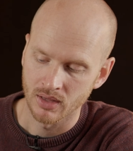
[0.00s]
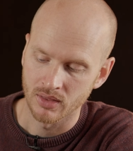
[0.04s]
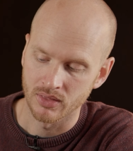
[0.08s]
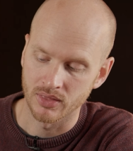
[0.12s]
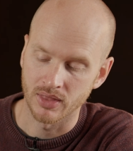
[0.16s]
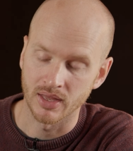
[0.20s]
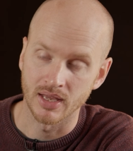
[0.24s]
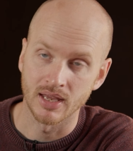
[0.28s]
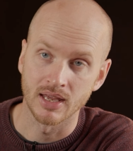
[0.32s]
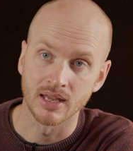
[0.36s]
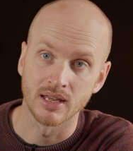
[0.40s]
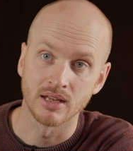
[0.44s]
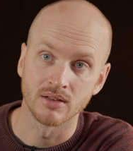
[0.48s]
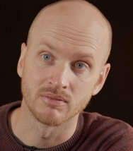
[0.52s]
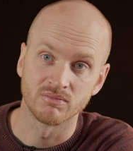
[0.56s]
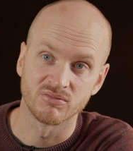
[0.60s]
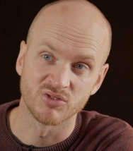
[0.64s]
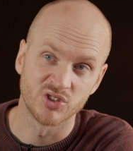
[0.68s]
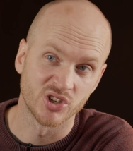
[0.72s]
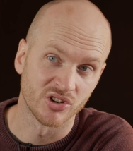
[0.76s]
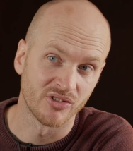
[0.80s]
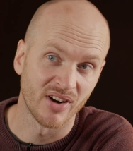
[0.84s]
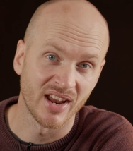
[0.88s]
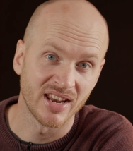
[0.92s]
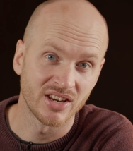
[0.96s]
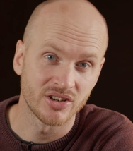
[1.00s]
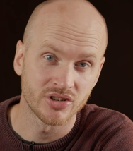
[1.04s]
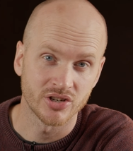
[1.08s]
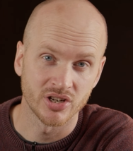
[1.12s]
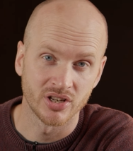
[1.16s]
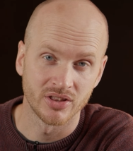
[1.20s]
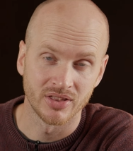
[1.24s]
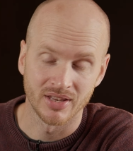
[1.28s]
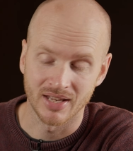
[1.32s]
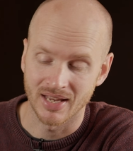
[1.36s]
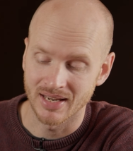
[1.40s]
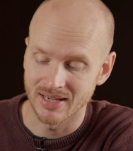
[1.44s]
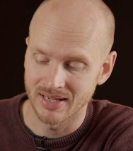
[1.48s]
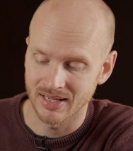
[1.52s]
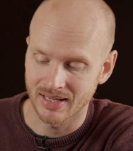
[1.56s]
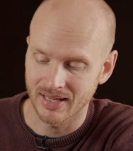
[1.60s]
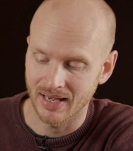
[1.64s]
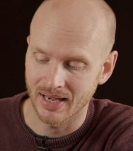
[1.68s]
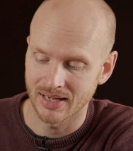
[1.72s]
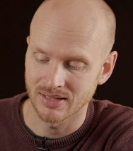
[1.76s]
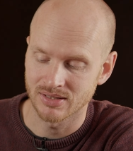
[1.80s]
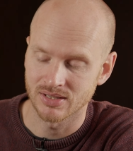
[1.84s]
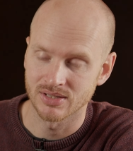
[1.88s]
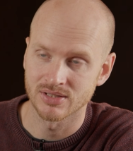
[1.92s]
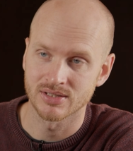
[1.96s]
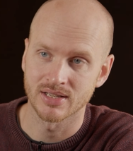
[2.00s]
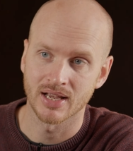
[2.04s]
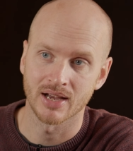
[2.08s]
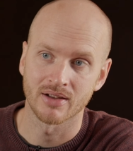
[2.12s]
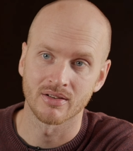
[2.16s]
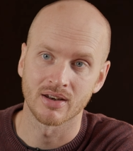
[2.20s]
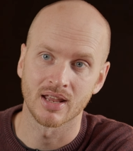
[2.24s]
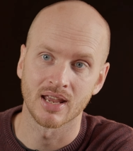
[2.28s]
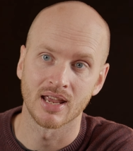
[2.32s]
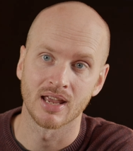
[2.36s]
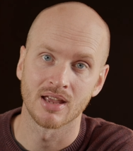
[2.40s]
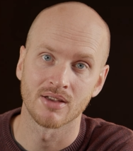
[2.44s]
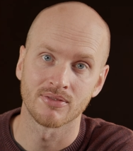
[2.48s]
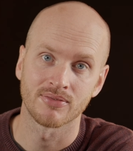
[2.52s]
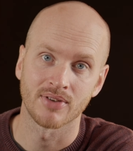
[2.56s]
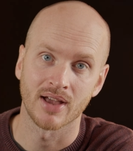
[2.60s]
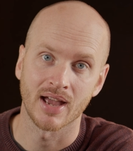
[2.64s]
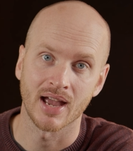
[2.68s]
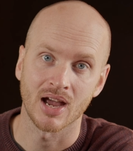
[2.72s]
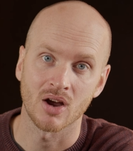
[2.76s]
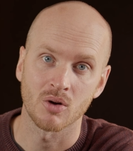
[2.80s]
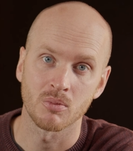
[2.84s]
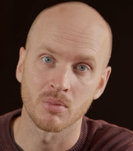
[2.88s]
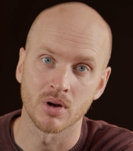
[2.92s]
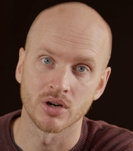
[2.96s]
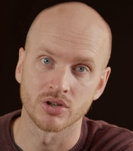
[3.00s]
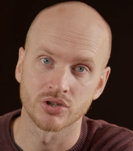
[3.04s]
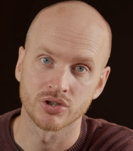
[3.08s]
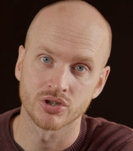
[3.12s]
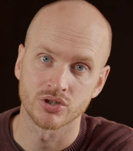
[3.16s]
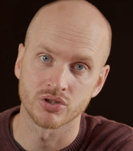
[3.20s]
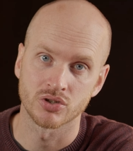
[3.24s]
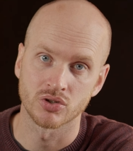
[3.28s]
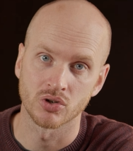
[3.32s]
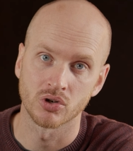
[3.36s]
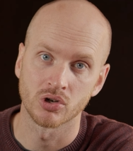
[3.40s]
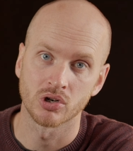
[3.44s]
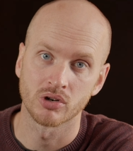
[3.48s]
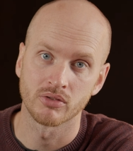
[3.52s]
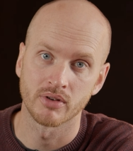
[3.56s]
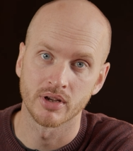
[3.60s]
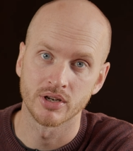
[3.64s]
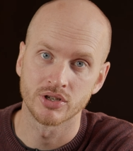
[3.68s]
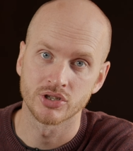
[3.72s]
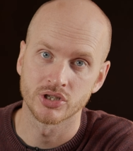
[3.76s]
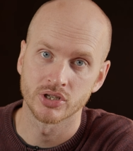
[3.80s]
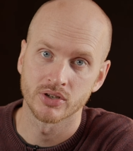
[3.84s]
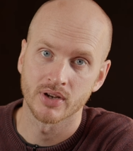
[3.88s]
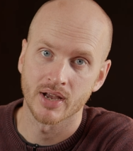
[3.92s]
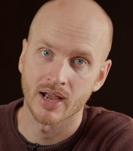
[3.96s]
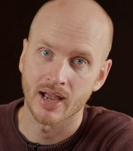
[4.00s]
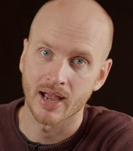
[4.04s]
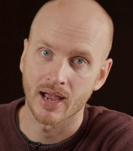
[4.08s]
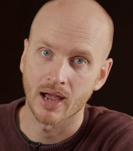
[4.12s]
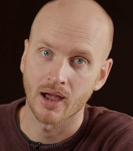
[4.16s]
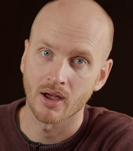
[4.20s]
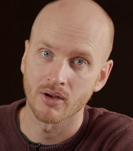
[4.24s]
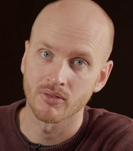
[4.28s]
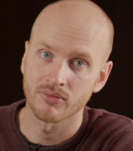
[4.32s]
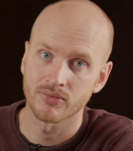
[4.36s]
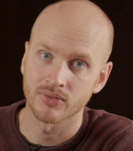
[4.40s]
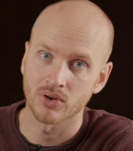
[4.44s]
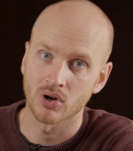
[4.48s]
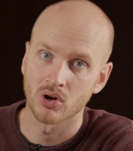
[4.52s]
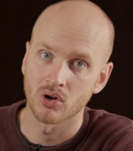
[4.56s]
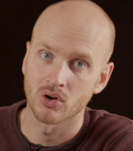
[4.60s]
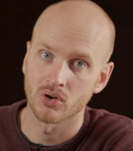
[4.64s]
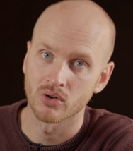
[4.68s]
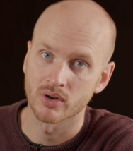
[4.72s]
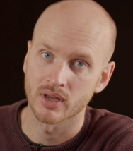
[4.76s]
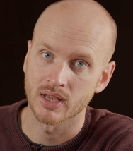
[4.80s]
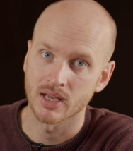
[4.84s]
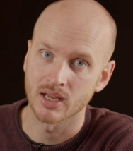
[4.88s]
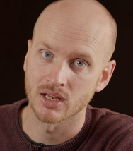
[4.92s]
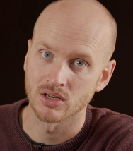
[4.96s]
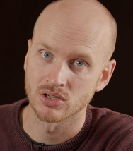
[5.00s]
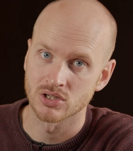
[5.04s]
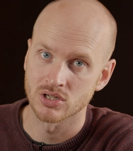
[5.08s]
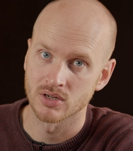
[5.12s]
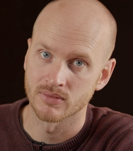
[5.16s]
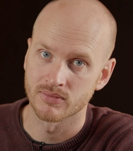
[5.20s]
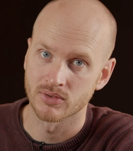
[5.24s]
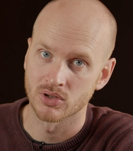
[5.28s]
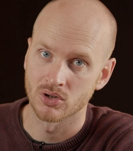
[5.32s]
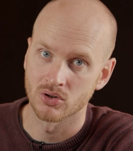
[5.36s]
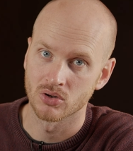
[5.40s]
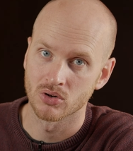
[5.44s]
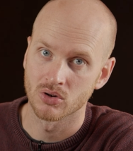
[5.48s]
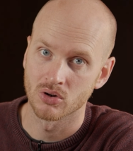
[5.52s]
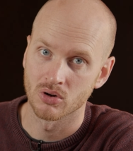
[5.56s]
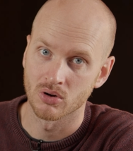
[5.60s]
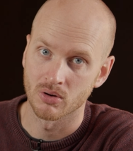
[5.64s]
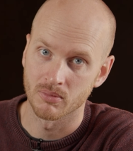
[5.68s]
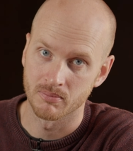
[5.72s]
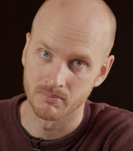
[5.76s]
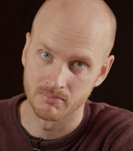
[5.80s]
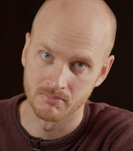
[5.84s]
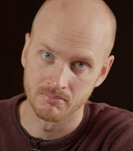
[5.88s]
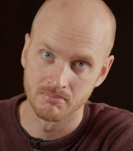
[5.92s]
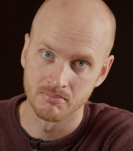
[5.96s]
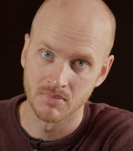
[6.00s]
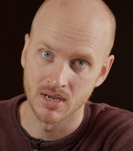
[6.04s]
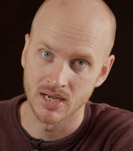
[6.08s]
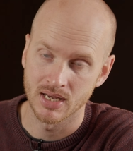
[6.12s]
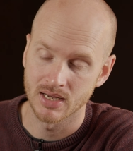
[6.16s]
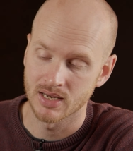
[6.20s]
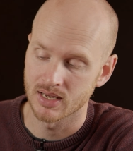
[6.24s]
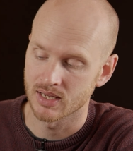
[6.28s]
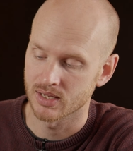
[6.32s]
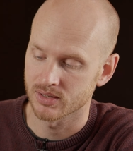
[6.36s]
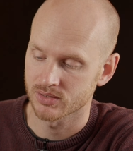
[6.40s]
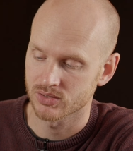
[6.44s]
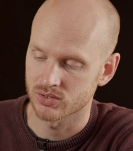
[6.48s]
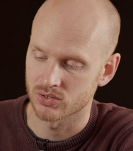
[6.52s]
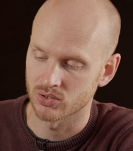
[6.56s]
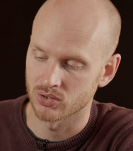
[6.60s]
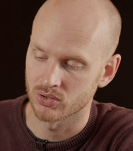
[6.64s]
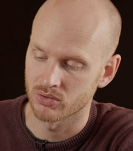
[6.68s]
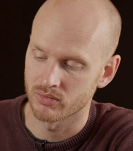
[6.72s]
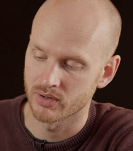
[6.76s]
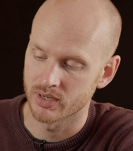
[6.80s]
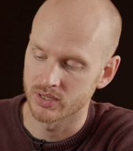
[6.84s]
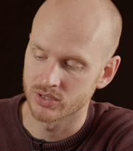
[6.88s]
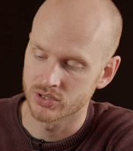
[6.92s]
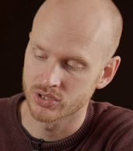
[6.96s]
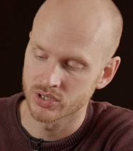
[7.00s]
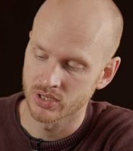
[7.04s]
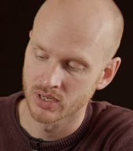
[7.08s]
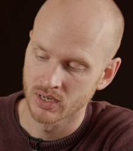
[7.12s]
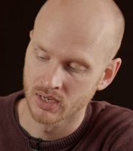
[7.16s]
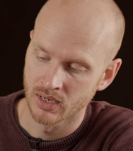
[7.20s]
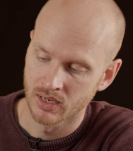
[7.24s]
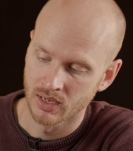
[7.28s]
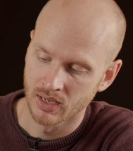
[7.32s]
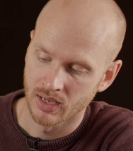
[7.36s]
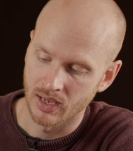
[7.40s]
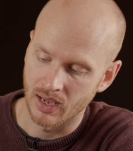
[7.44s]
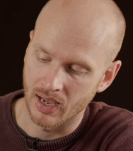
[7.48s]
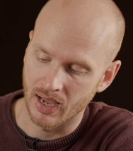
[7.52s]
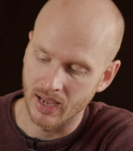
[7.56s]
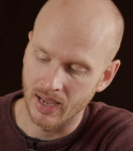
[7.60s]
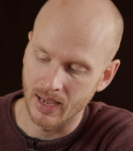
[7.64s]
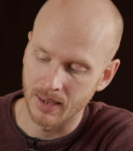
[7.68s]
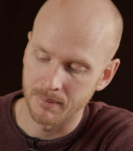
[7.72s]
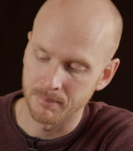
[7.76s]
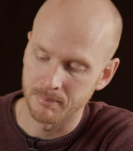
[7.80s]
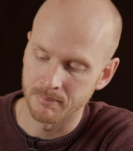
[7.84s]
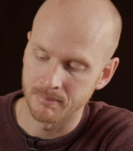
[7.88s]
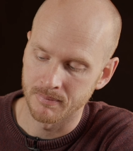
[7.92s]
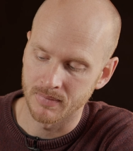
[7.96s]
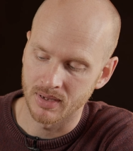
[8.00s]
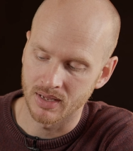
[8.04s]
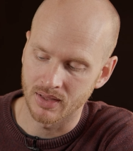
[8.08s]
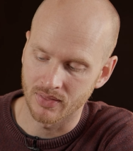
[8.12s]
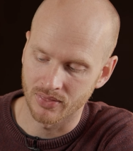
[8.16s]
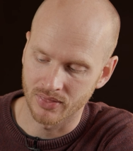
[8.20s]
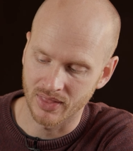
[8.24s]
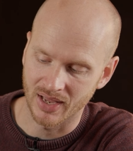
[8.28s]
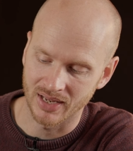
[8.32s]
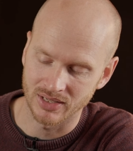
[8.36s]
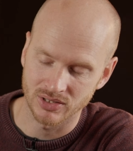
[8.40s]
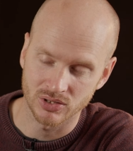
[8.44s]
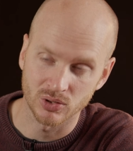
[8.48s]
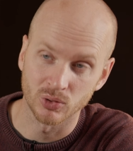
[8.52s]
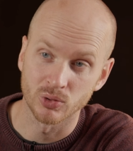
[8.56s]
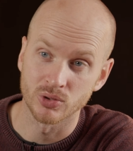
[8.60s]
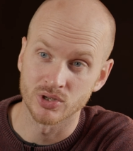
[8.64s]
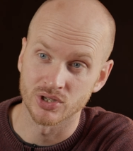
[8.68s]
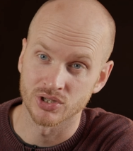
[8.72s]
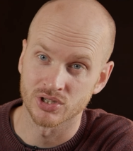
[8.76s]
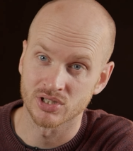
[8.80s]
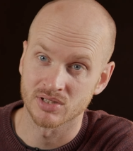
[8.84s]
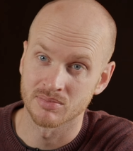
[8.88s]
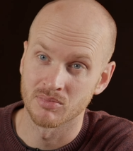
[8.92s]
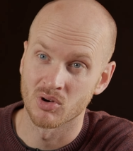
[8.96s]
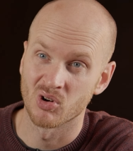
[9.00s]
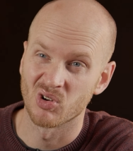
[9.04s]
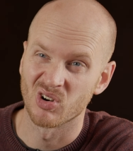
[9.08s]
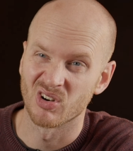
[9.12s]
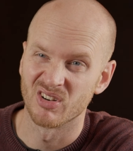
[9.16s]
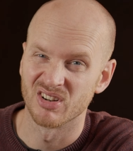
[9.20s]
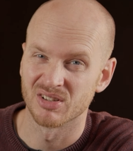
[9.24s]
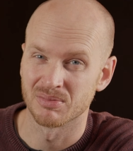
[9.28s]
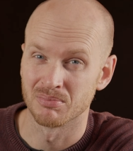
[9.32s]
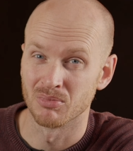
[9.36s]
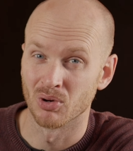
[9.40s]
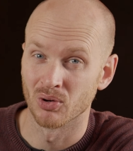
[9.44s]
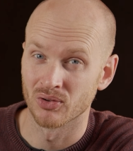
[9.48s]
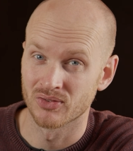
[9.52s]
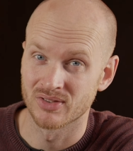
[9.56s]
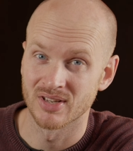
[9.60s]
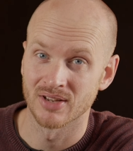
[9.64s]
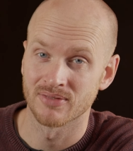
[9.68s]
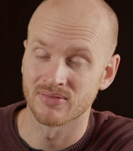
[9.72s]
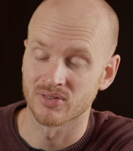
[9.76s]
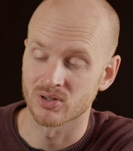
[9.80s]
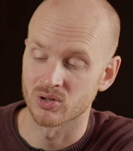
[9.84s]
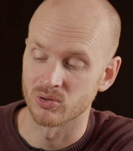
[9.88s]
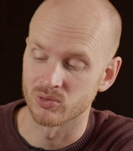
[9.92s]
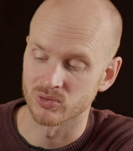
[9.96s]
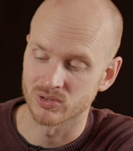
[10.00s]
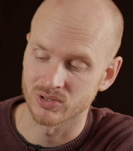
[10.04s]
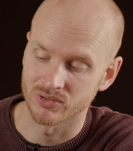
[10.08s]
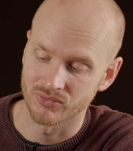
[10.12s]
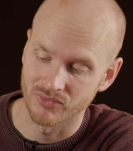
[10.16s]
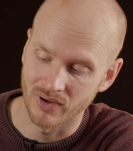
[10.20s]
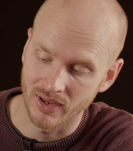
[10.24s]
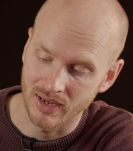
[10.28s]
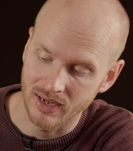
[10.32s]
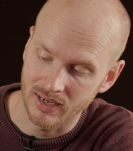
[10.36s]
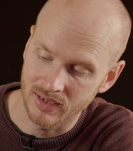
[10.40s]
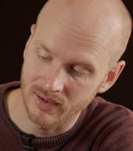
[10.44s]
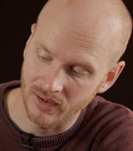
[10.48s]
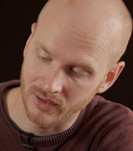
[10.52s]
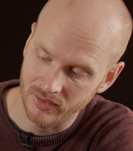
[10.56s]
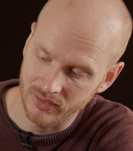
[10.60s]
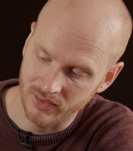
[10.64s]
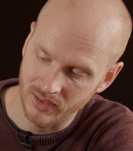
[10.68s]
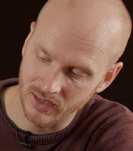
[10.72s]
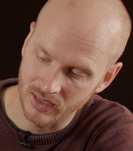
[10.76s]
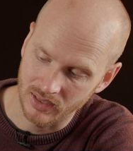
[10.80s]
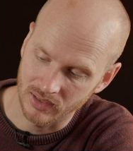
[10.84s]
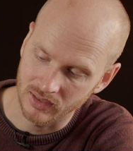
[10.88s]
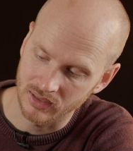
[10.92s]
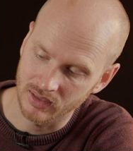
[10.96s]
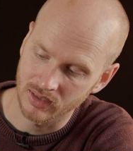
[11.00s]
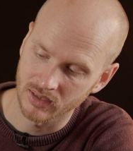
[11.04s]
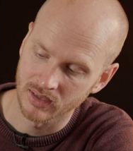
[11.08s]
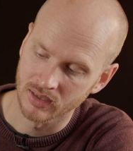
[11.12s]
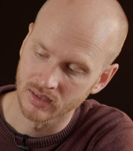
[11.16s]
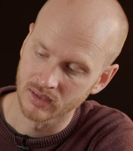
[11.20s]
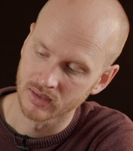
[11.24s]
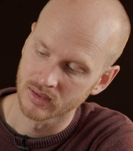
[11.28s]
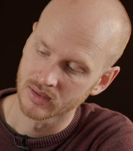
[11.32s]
The duration, the indicators down here for how much storage you have on each of your media storage, that's all just smaller. It's more difficult to read, I think.